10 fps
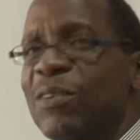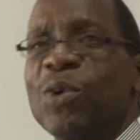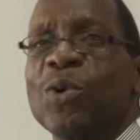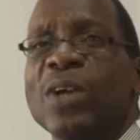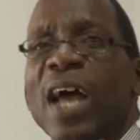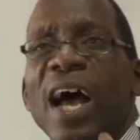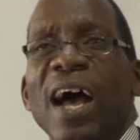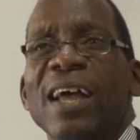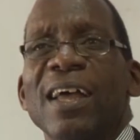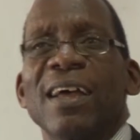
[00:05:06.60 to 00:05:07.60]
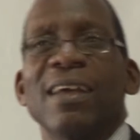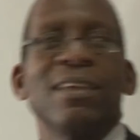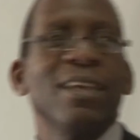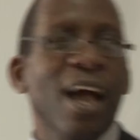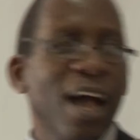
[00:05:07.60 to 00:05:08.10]
no, no, yeah,
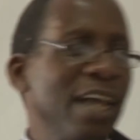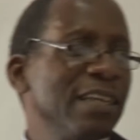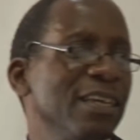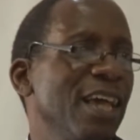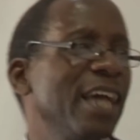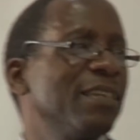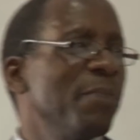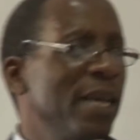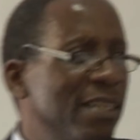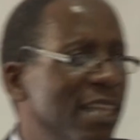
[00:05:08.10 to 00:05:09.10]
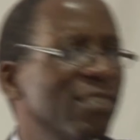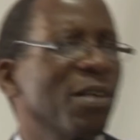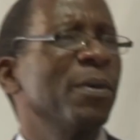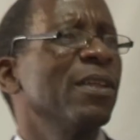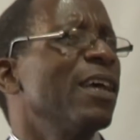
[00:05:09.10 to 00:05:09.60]
yeah, yeah, it made things.
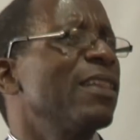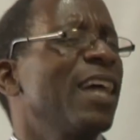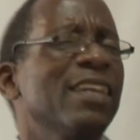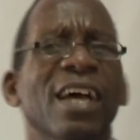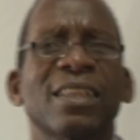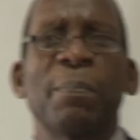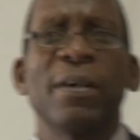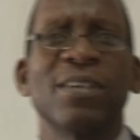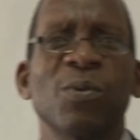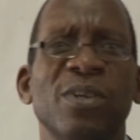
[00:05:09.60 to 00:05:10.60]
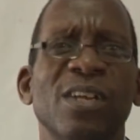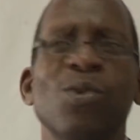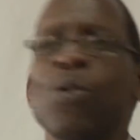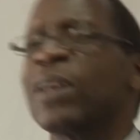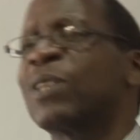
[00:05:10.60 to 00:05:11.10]
I mean, that other person who didn't
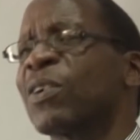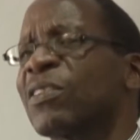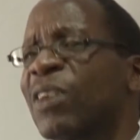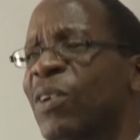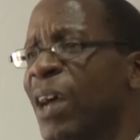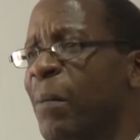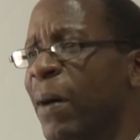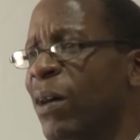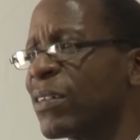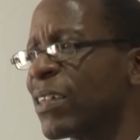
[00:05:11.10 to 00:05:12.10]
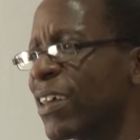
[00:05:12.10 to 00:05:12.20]
know what he was talking about.